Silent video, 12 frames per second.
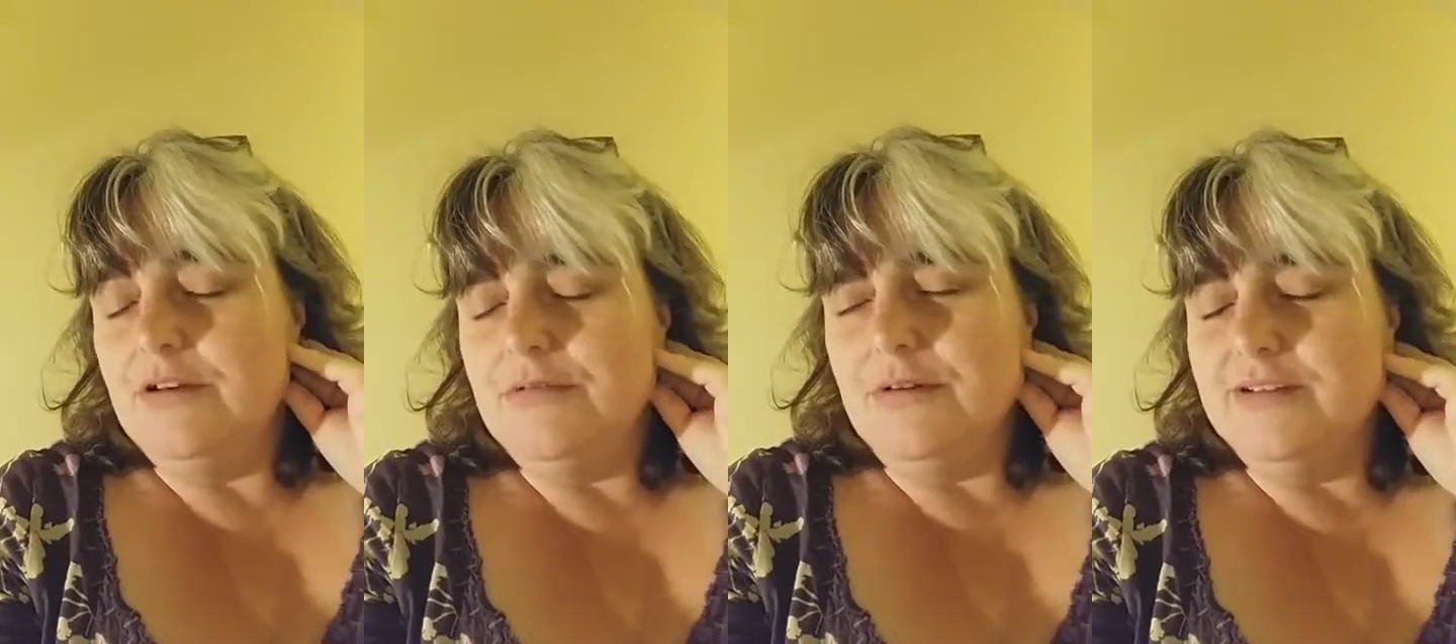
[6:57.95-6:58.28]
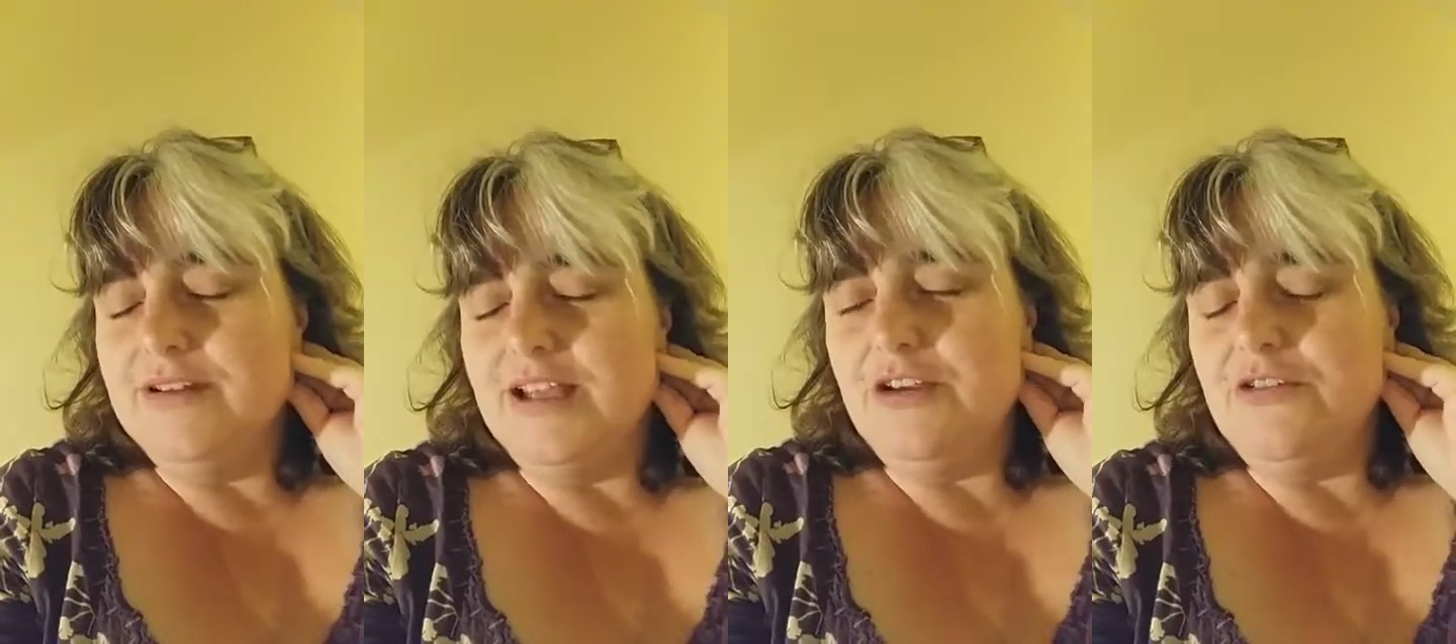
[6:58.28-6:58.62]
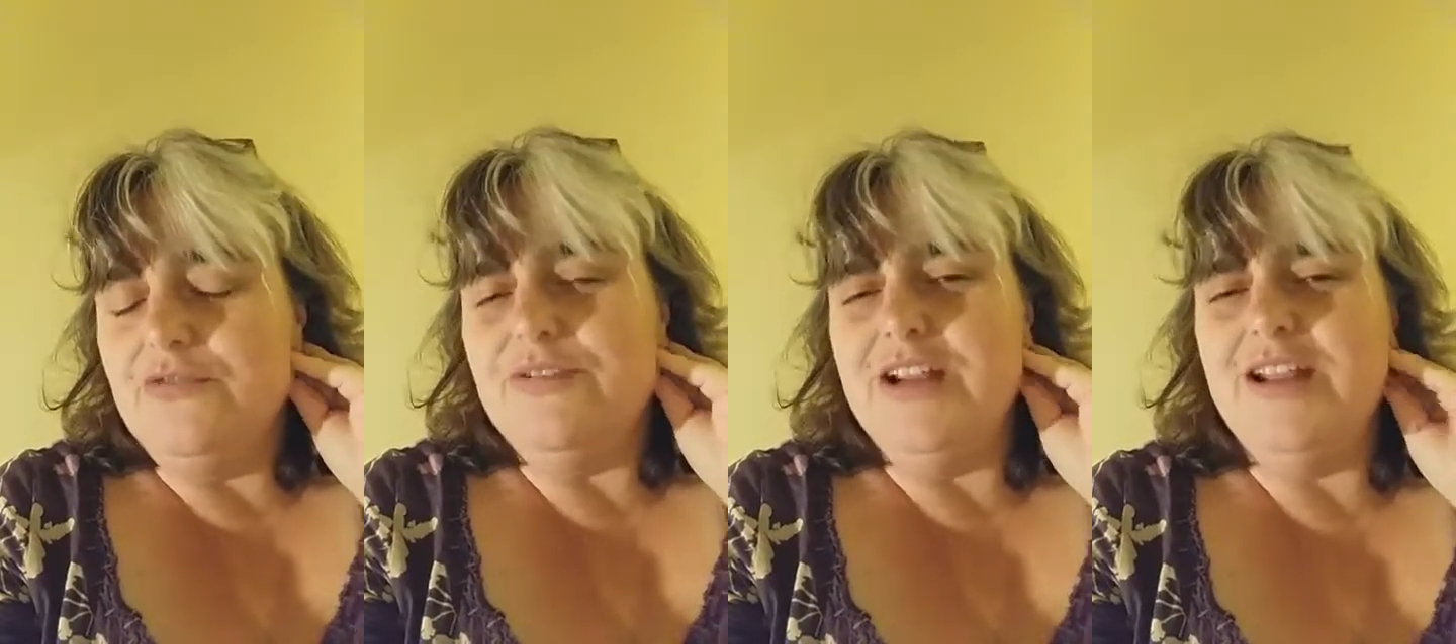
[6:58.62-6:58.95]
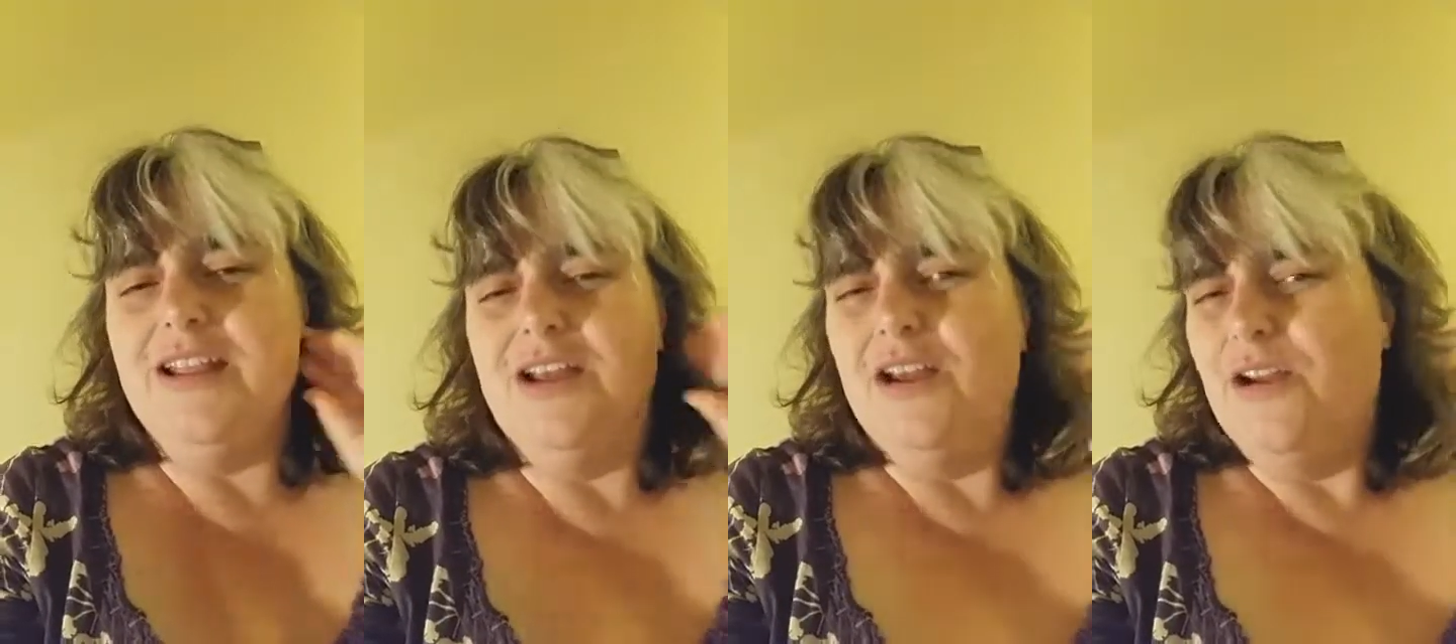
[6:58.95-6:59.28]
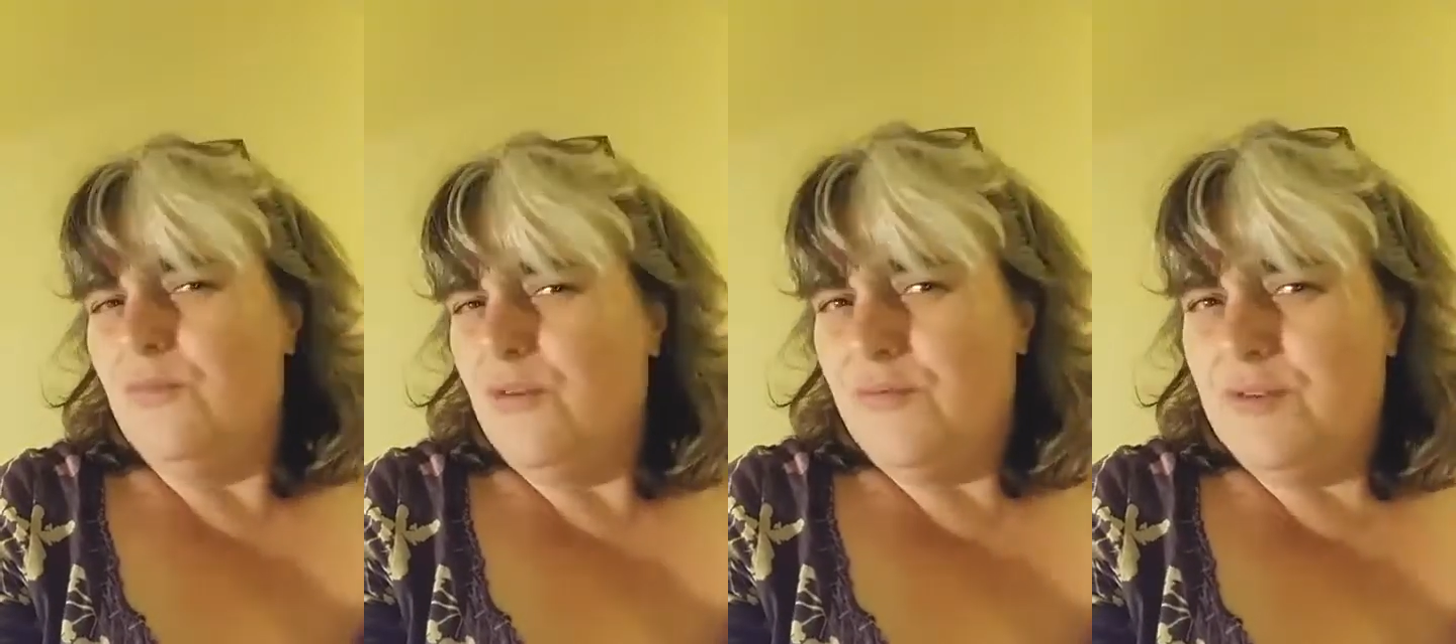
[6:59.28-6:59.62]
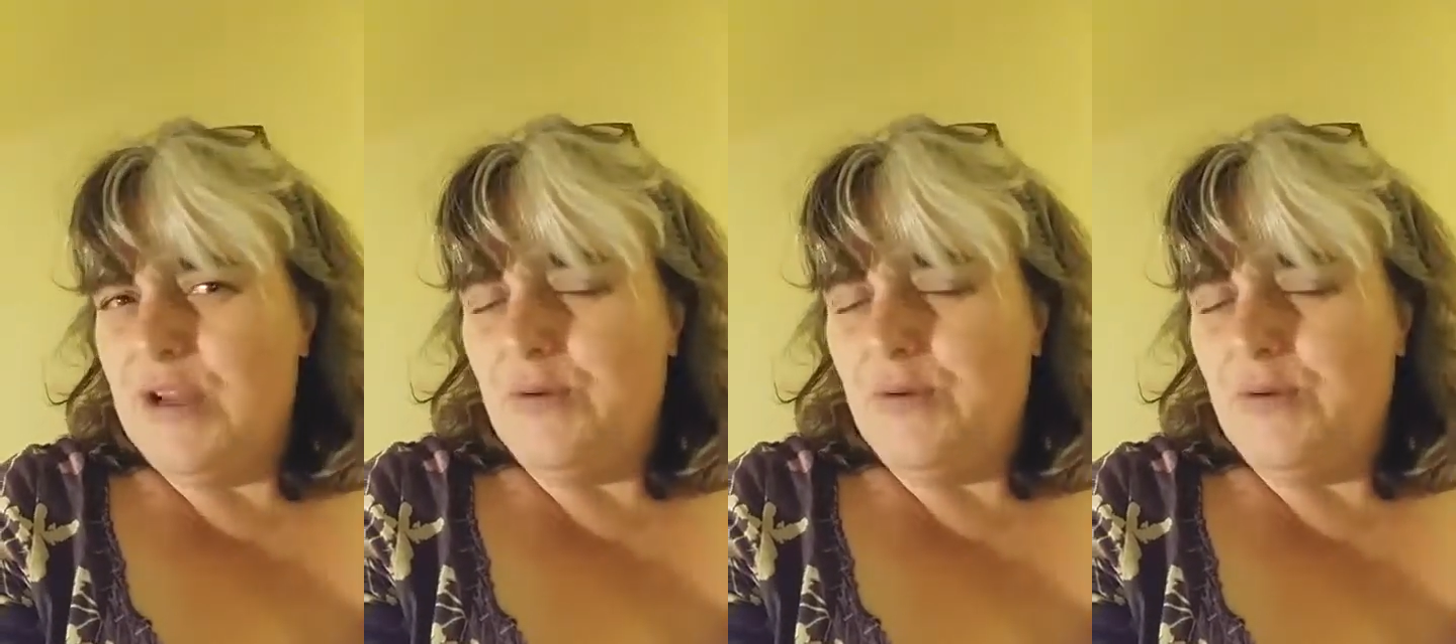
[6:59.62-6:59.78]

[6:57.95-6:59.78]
weren't really